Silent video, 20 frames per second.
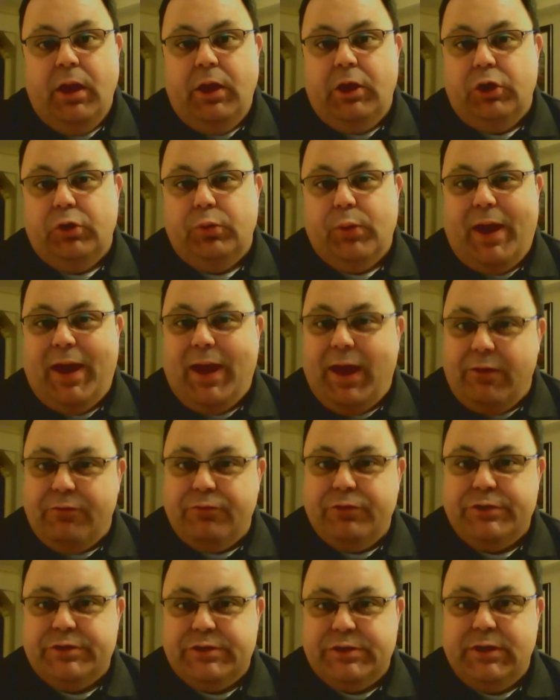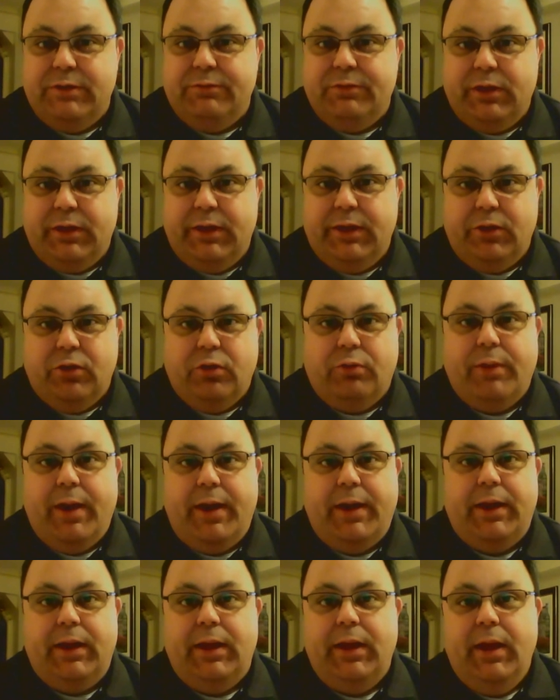You have received the link
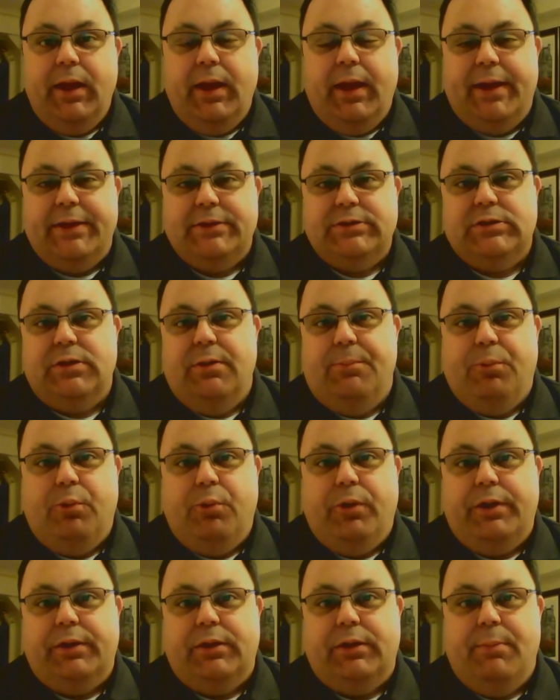already at some point,